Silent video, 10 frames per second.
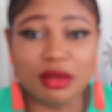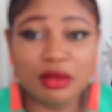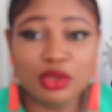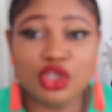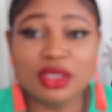
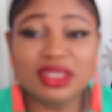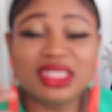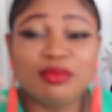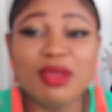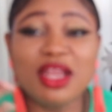girl, you can
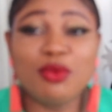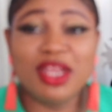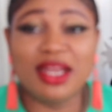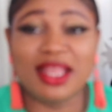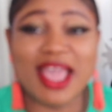smell
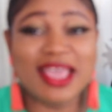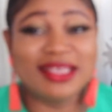when a guy